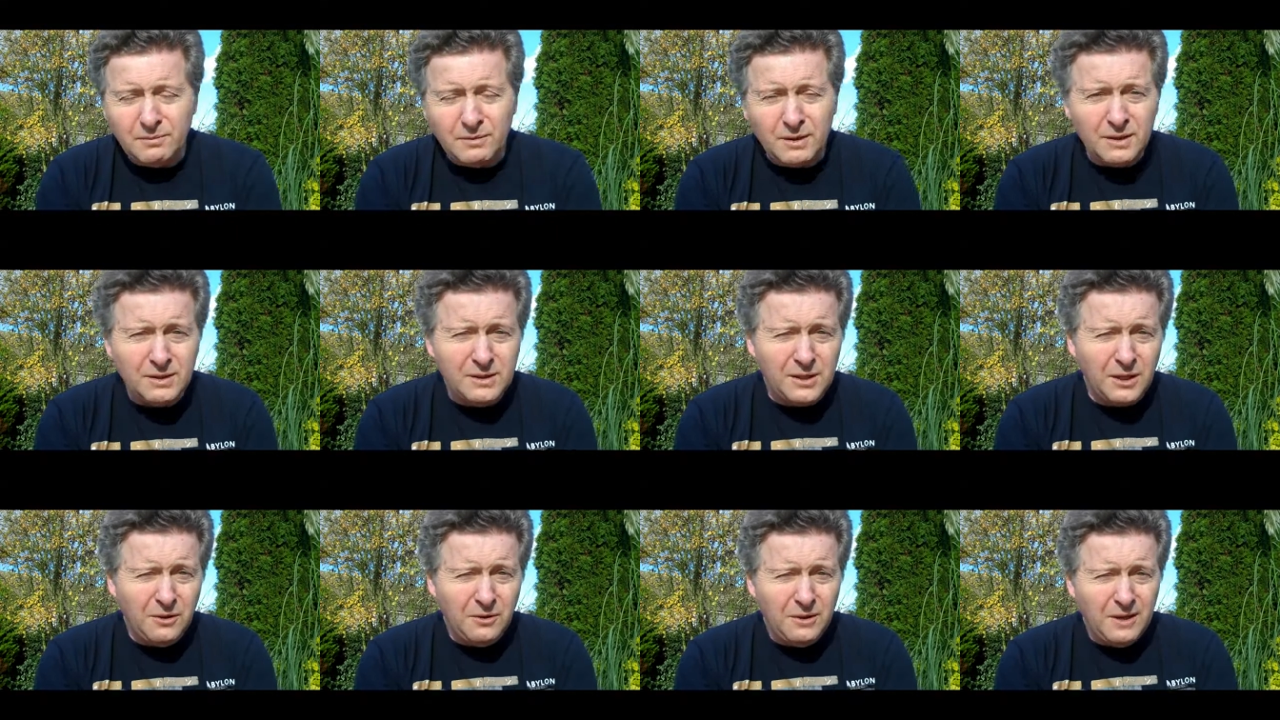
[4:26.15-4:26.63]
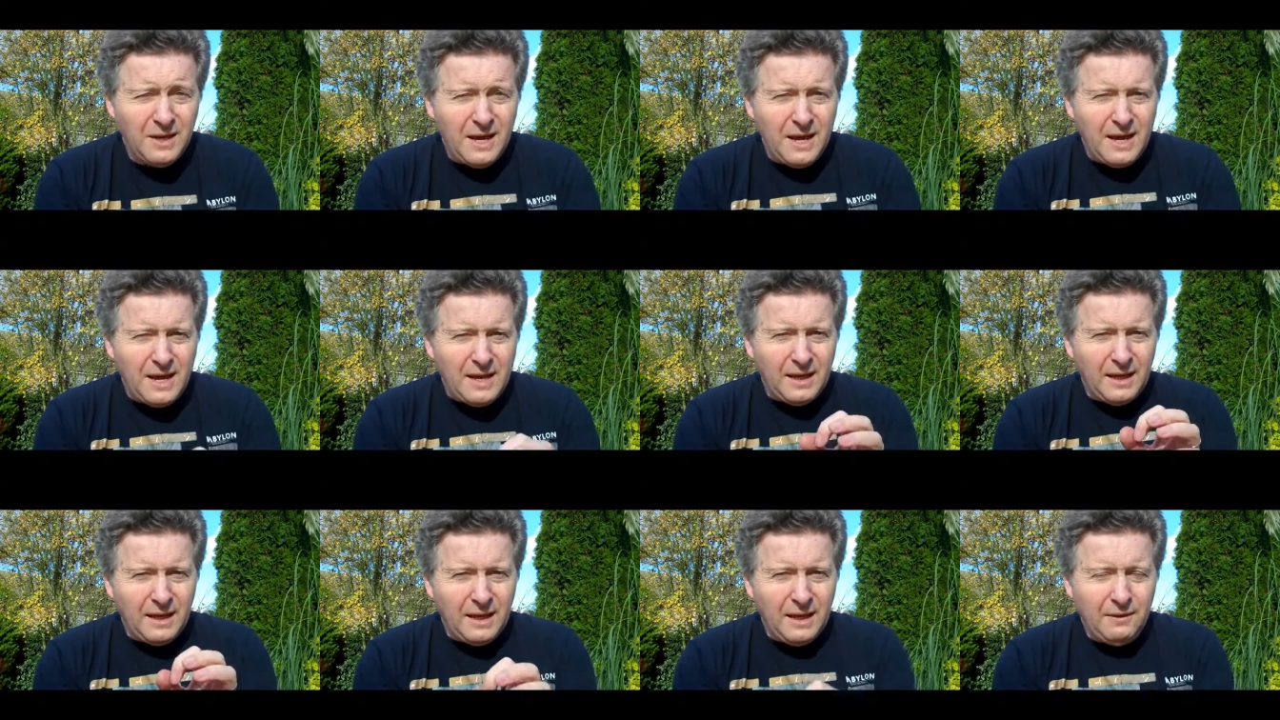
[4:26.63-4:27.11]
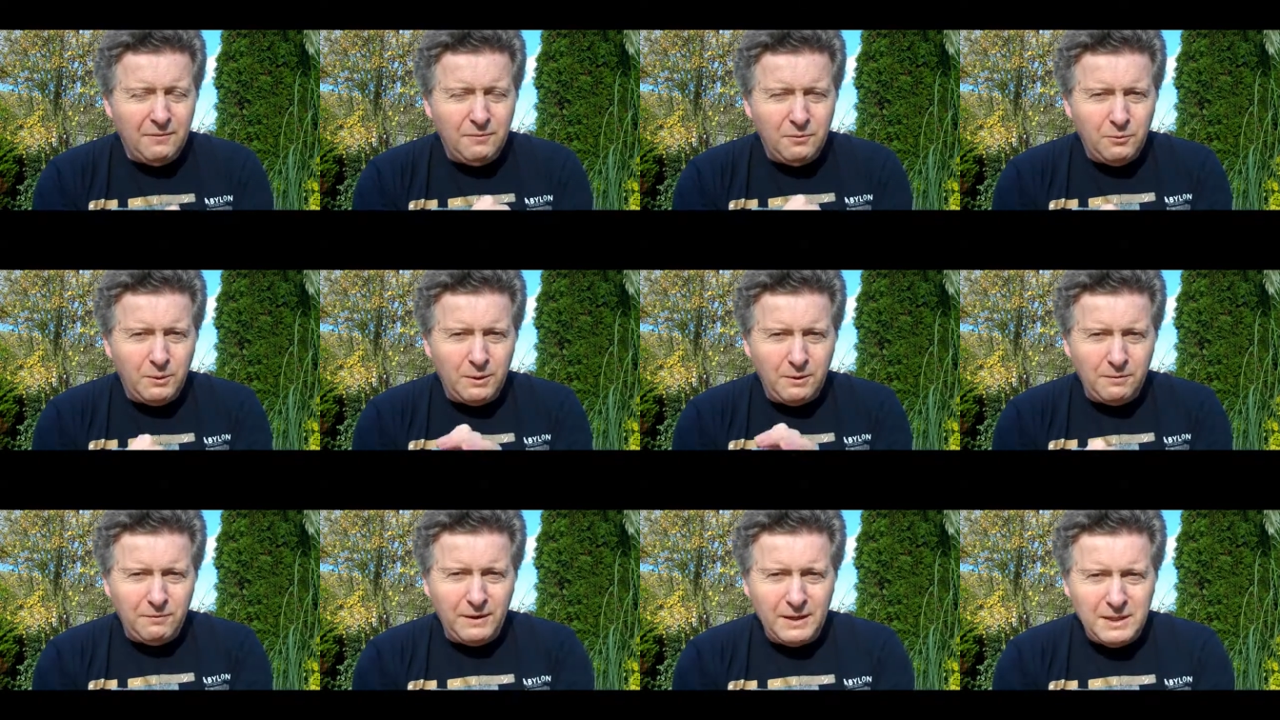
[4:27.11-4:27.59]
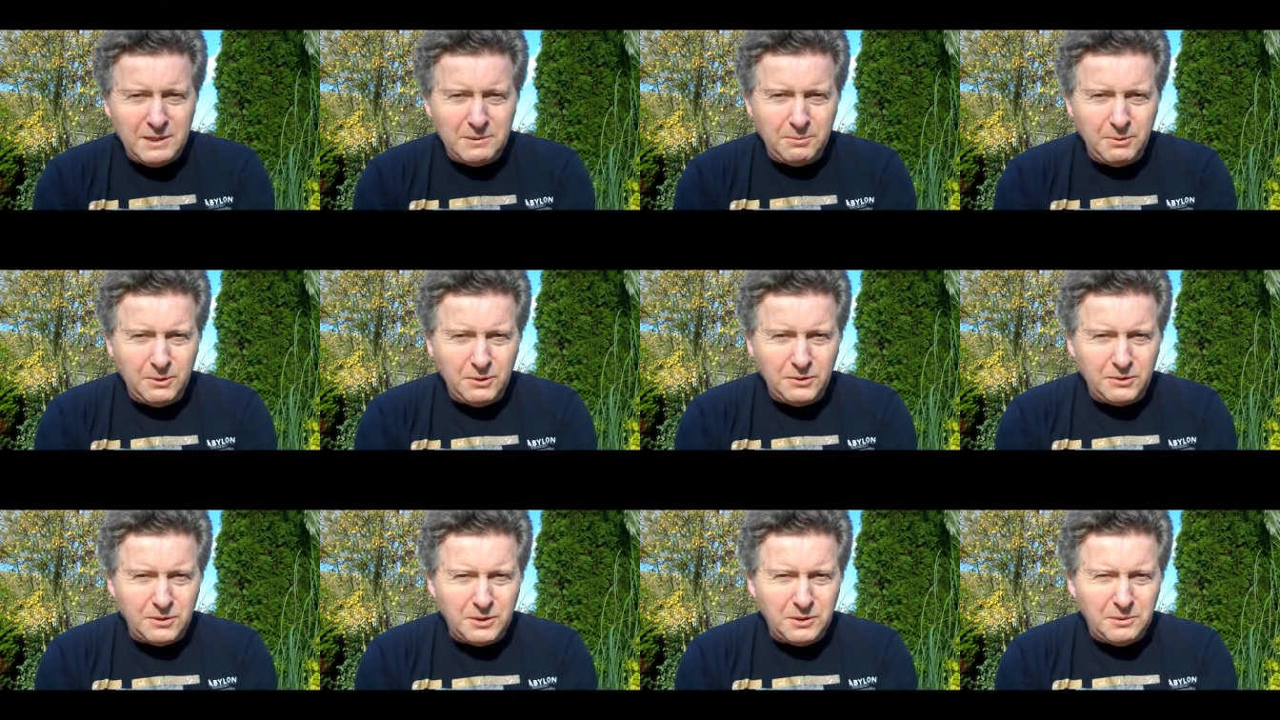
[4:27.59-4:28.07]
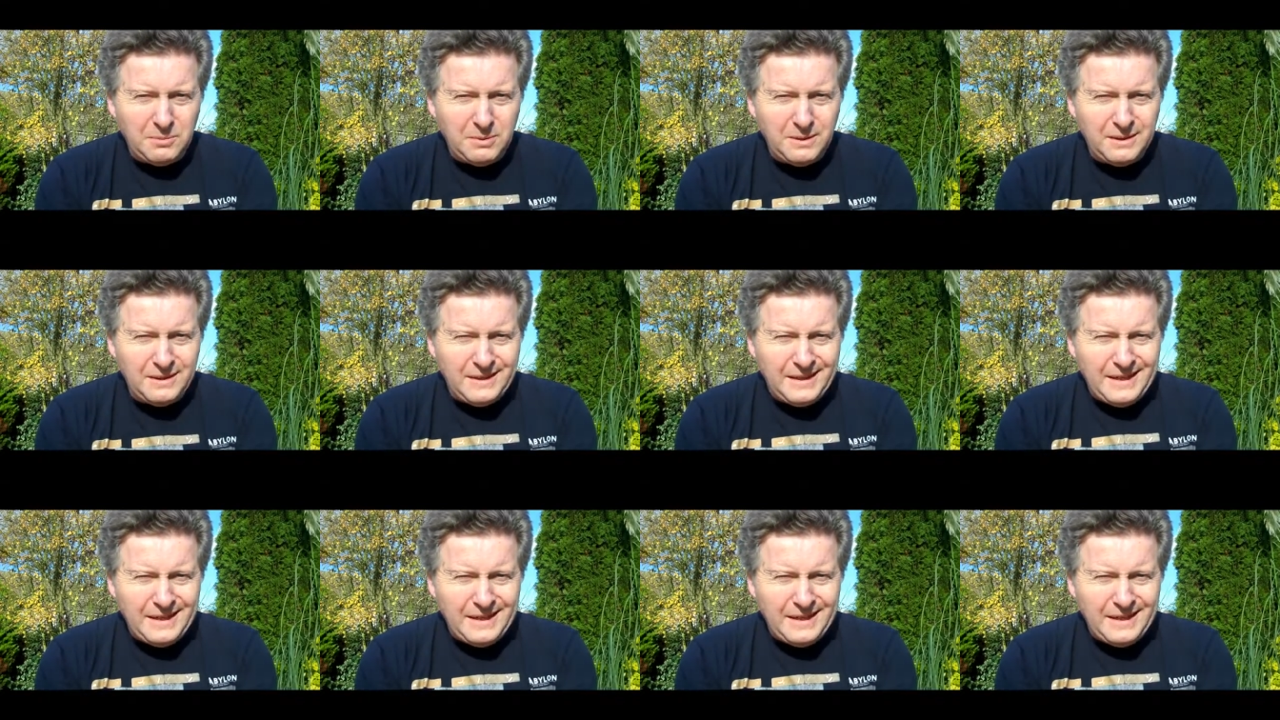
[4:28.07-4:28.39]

So, even with a Facebook group,